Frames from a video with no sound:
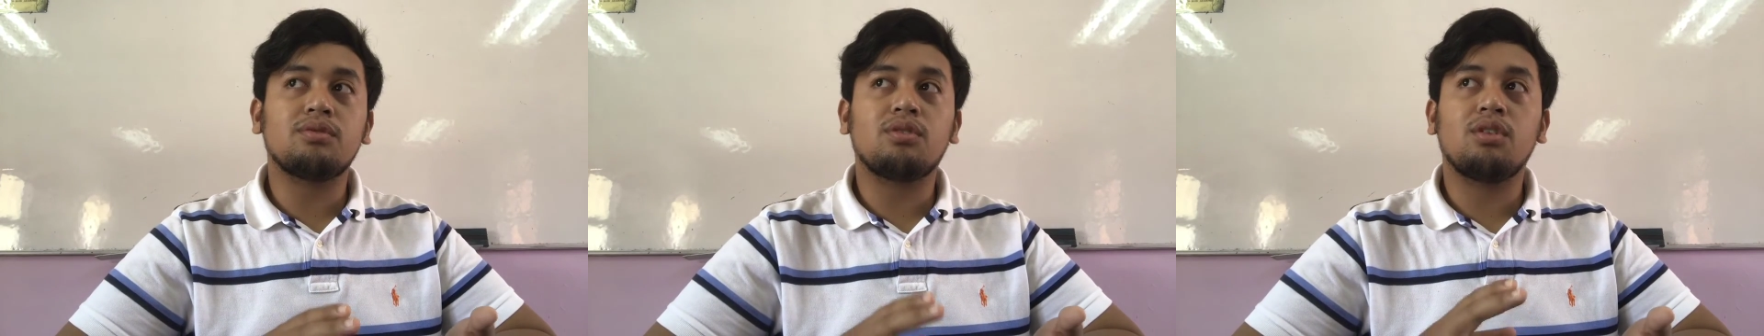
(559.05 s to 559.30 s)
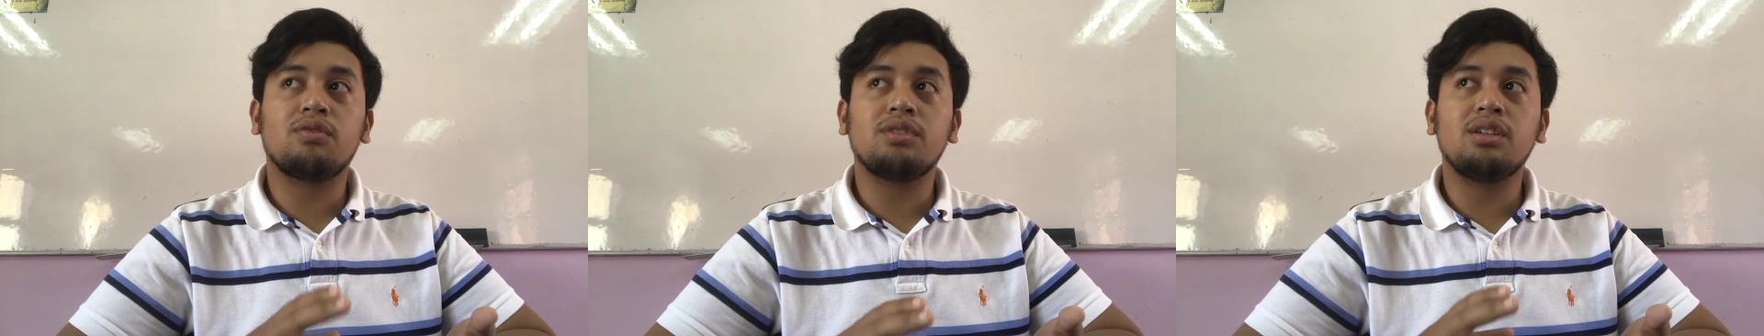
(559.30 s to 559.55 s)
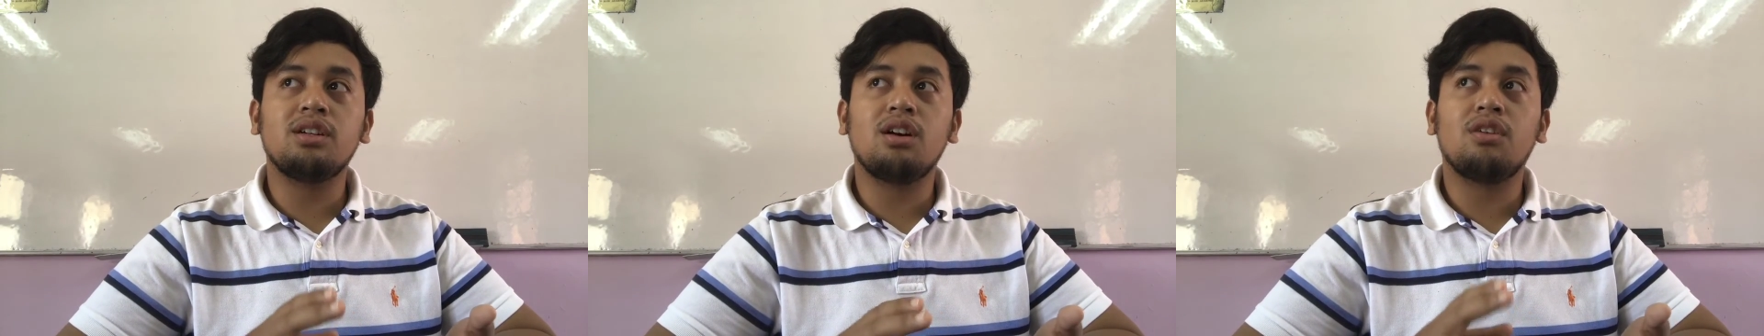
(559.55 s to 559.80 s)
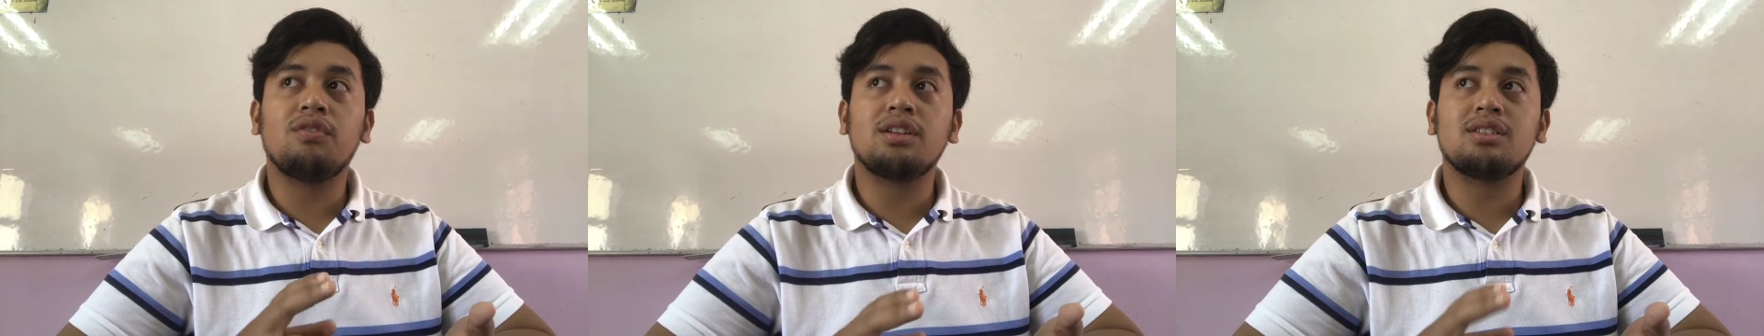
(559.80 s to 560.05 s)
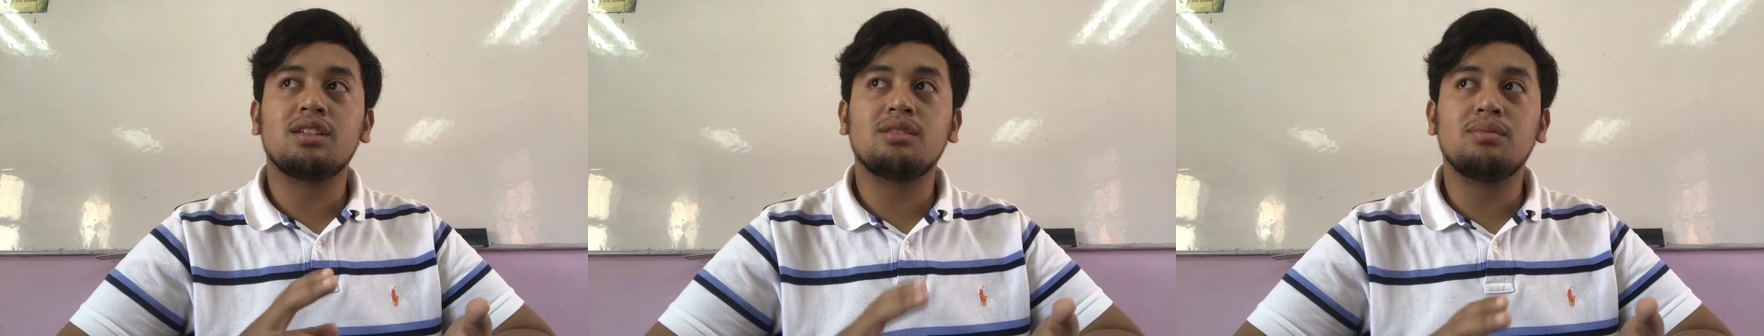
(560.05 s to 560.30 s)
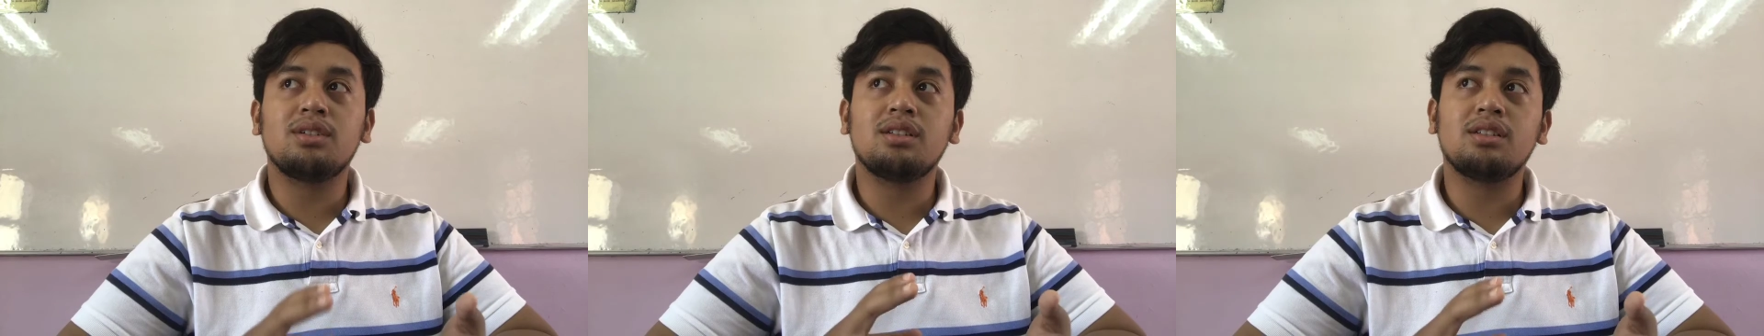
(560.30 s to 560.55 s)
of year of
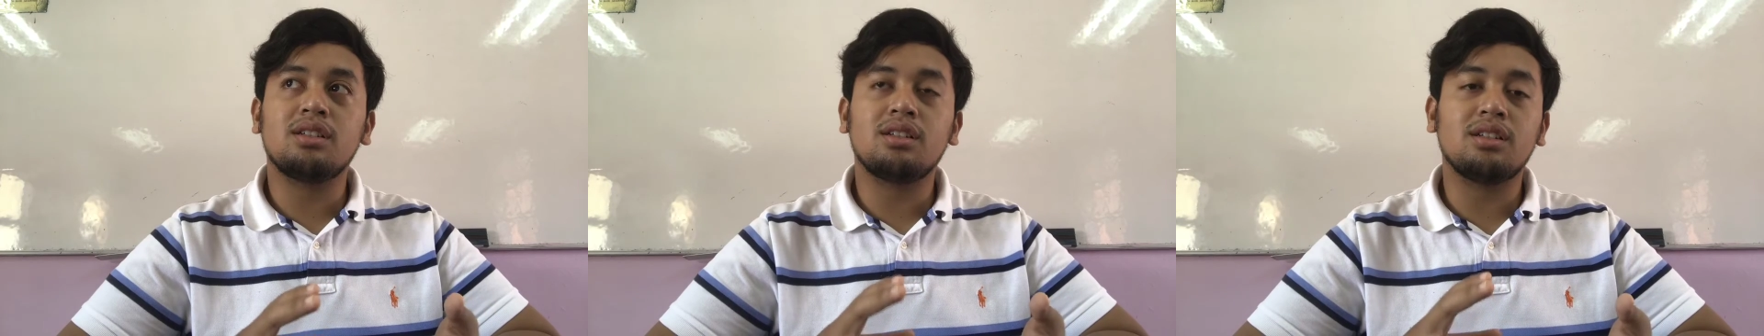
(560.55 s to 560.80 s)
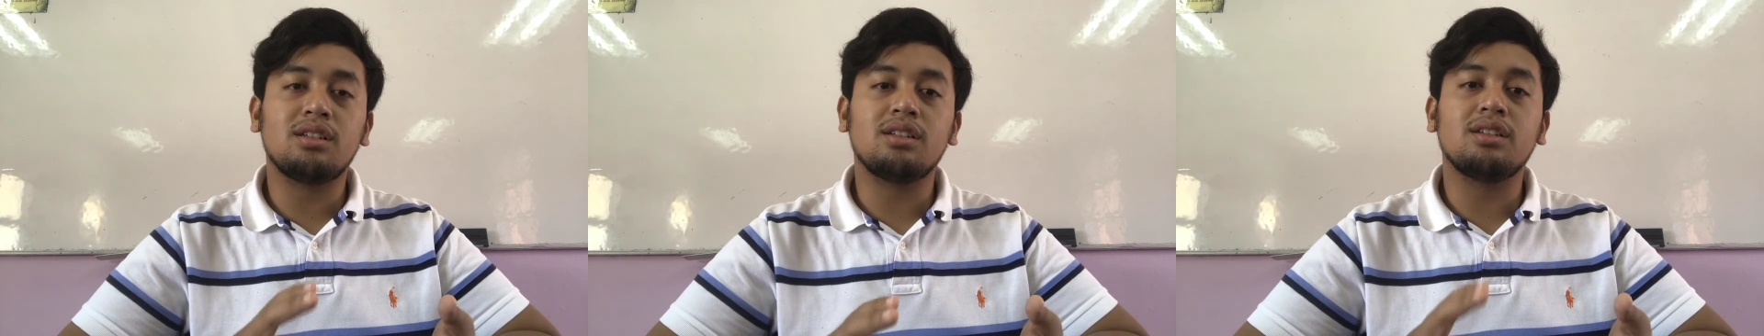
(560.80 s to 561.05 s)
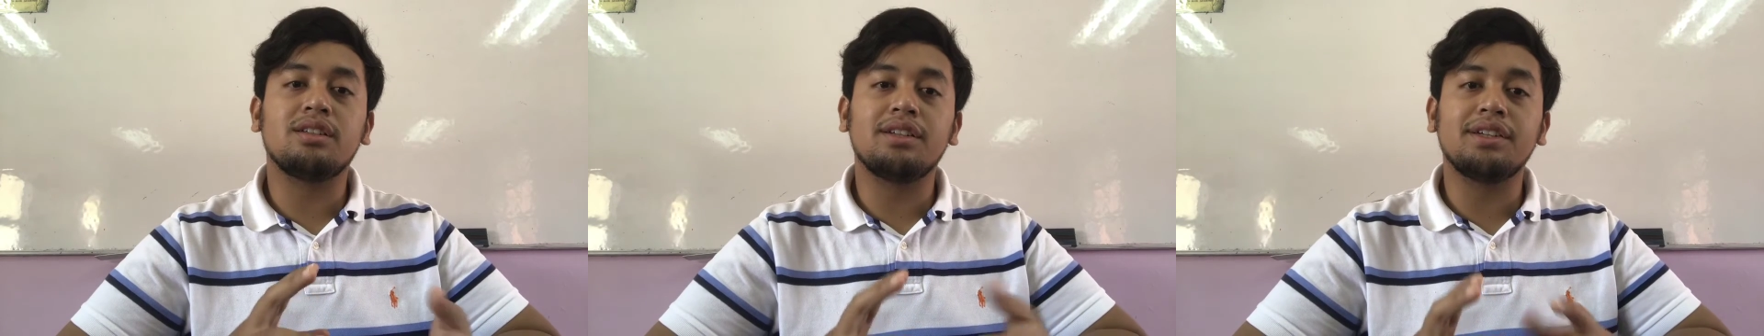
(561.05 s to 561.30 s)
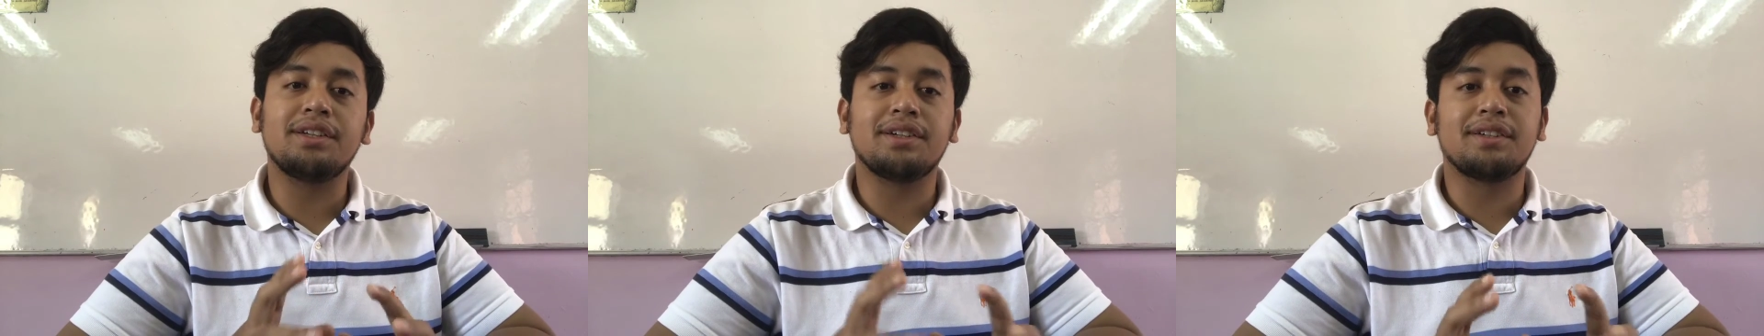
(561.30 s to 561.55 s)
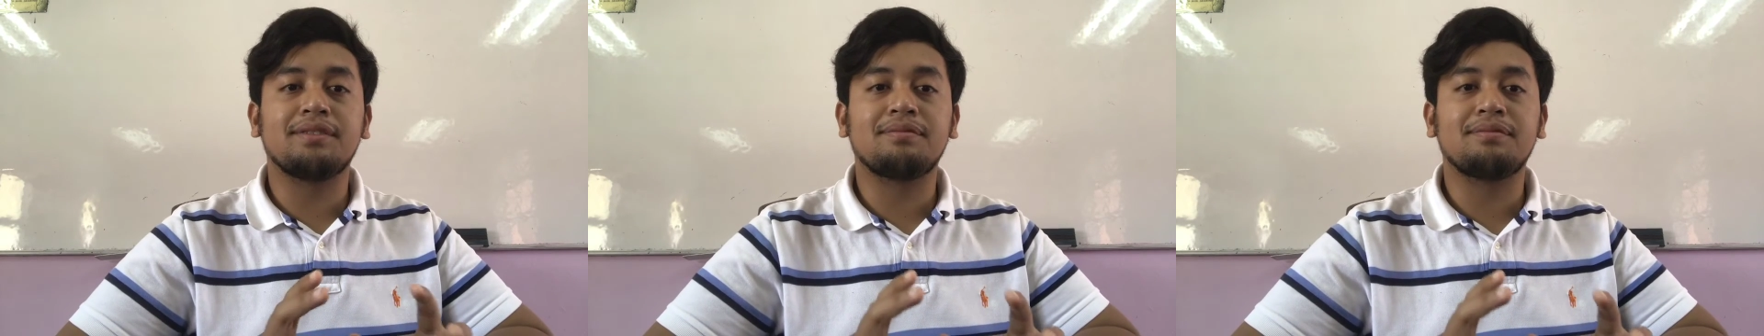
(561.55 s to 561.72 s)
assessment in the year.